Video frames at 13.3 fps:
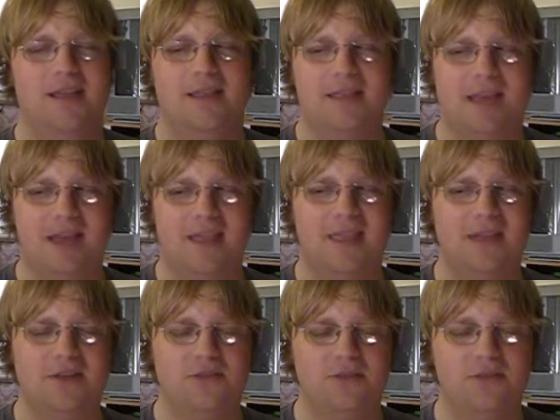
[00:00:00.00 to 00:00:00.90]
that
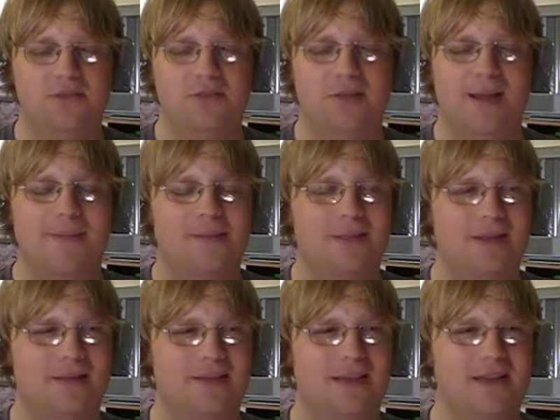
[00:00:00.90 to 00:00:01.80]
they do that, but
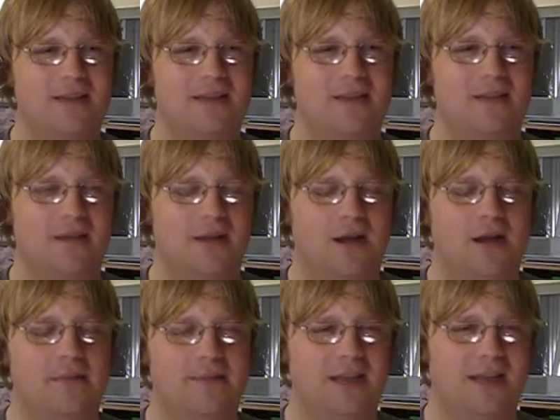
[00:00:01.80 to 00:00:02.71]
they take the
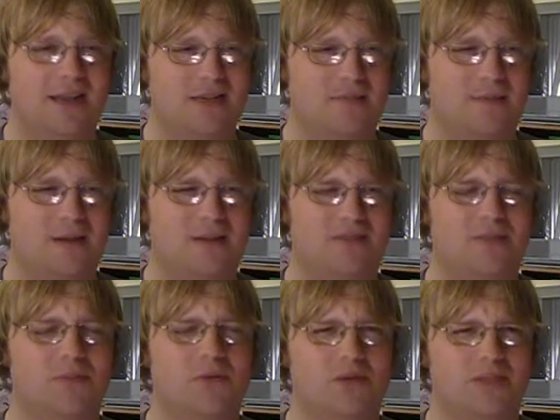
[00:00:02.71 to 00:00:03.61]
comedy
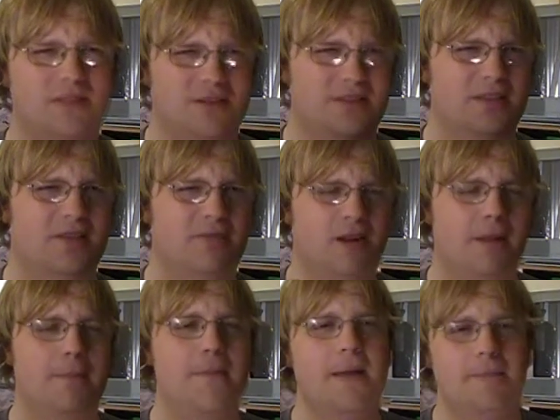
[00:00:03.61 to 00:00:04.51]
aspect more seriously. What
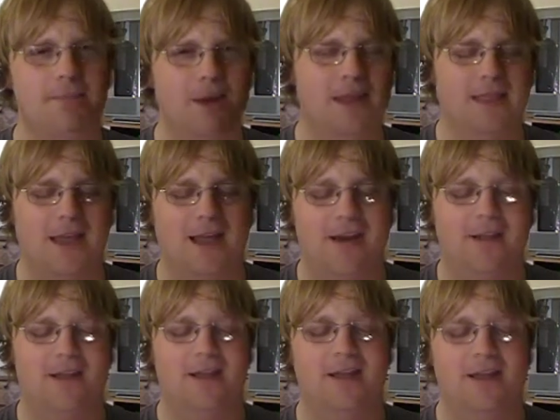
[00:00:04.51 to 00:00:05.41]
I meant by that,
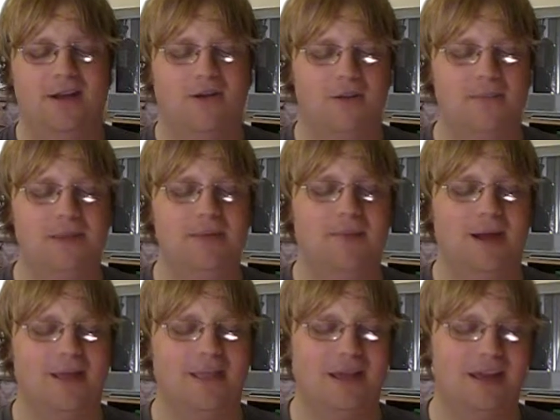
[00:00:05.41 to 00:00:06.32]
or mean
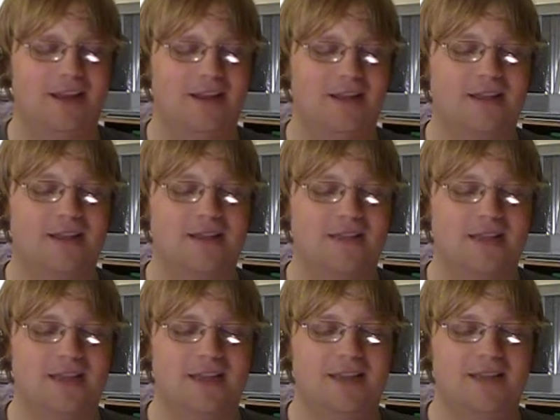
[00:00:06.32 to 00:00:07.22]
by that, I guess,
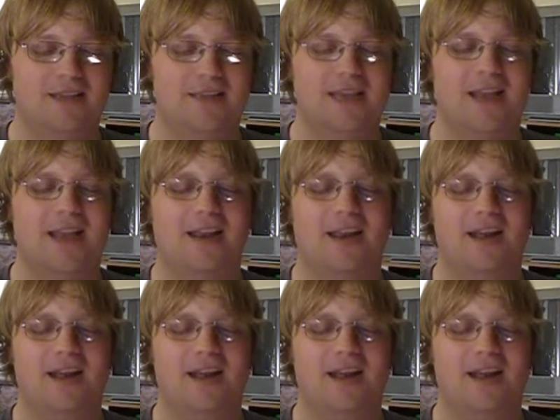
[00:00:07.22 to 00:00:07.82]
is that